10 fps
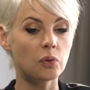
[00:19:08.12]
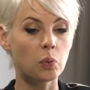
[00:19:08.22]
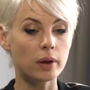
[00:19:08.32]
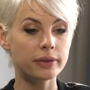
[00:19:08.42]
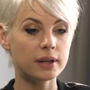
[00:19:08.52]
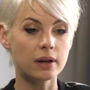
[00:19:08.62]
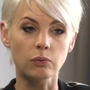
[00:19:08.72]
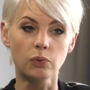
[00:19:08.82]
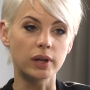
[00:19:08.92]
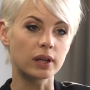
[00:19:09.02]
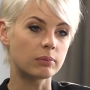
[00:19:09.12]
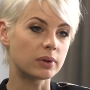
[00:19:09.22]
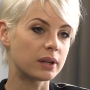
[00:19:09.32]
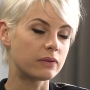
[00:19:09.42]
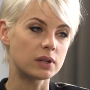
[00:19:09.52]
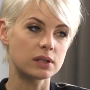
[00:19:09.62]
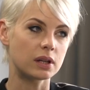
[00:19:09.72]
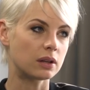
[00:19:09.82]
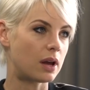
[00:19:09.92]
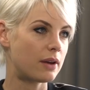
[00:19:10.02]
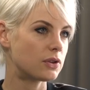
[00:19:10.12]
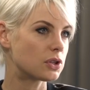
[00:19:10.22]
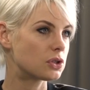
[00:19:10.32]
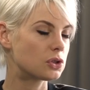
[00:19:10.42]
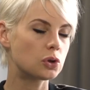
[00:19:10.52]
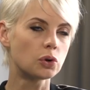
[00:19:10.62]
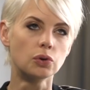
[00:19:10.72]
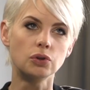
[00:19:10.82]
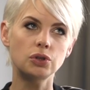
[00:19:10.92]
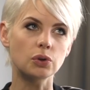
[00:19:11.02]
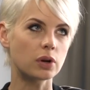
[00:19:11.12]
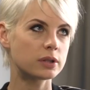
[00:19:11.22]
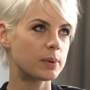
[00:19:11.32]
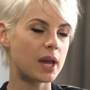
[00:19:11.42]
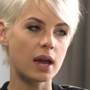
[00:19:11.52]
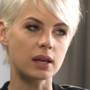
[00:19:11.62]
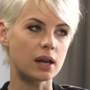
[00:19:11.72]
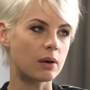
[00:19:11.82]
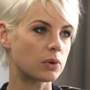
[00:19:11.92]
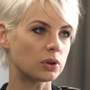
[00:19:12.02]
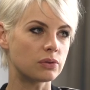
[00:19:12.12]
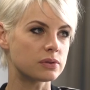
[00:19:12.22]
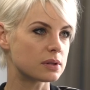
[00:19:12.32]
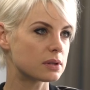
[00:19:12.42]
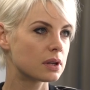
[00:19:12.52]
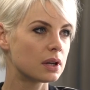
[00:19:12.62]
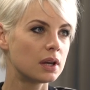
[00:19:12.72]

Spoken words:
One thing I really believe in is that life is too short to be hanging out with losers.